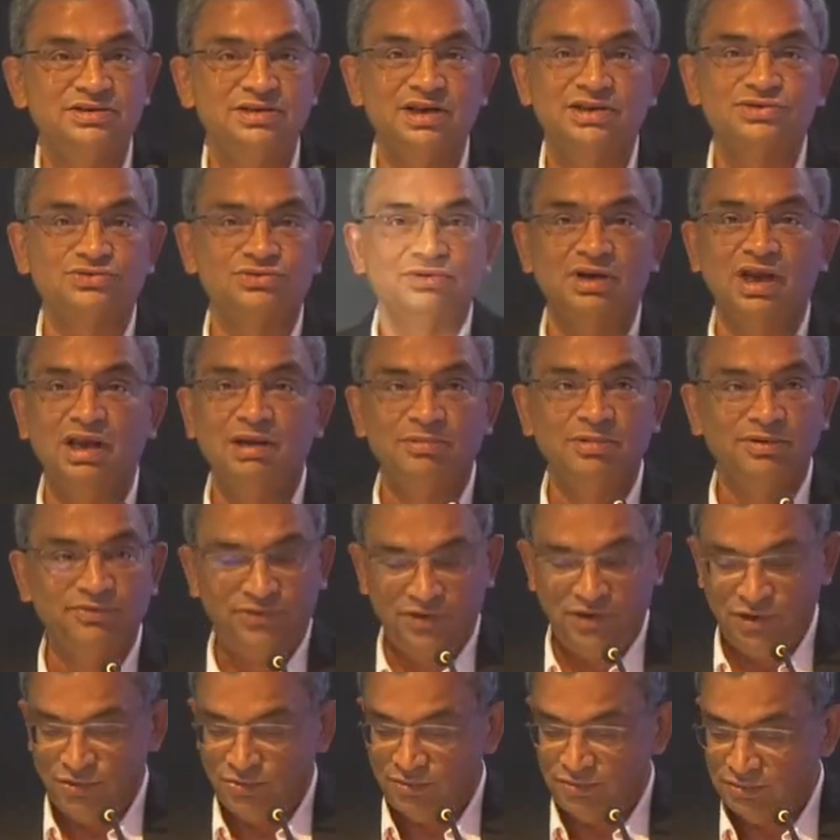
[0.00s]
just to name a
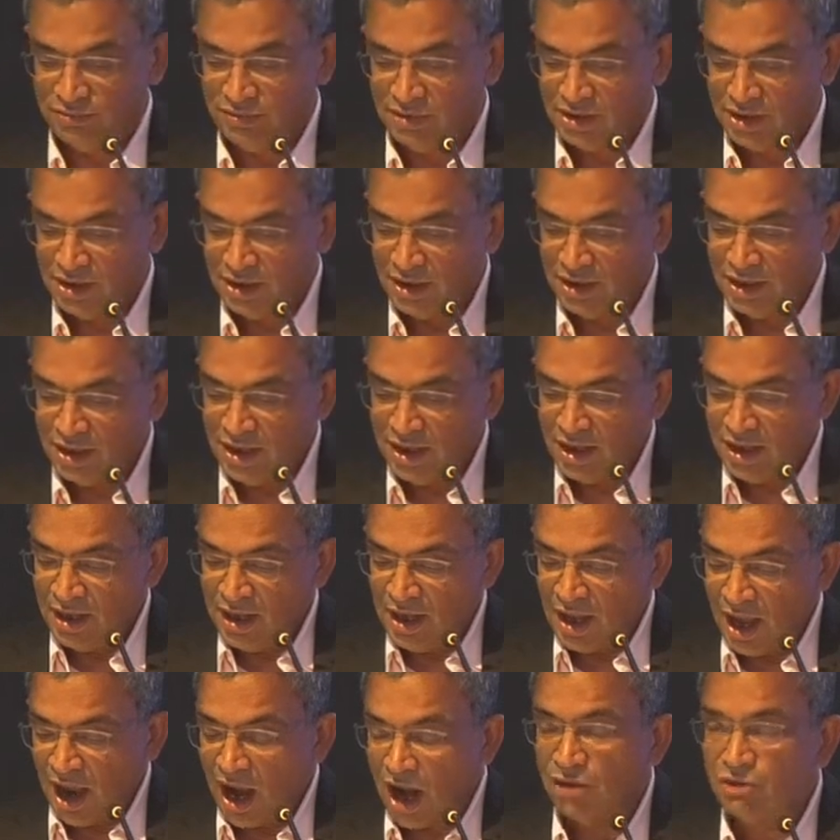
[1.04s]
few.
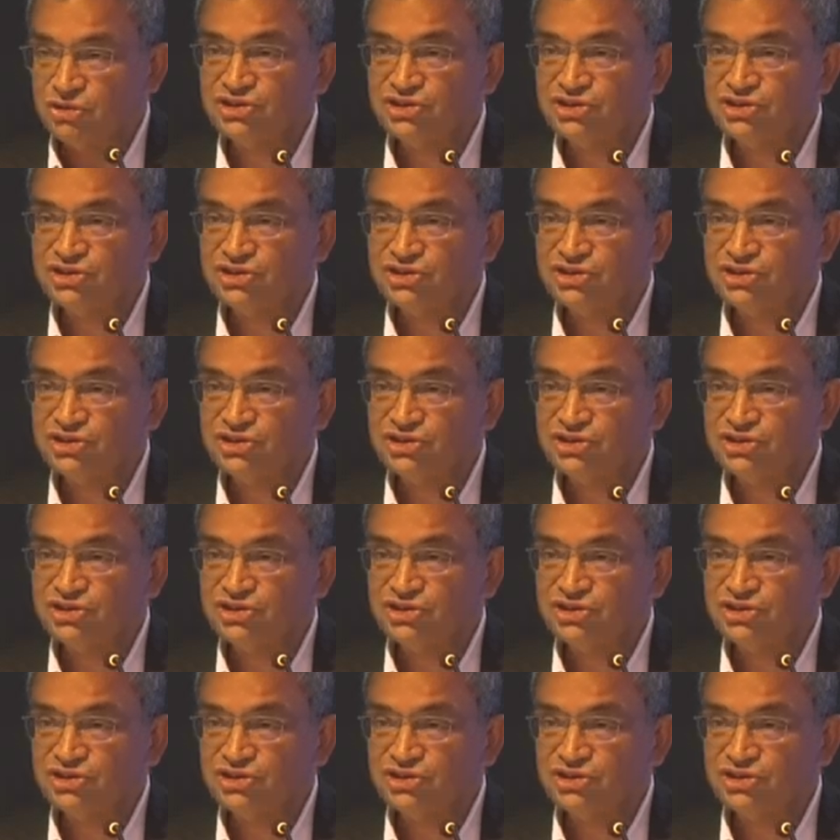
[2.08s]
How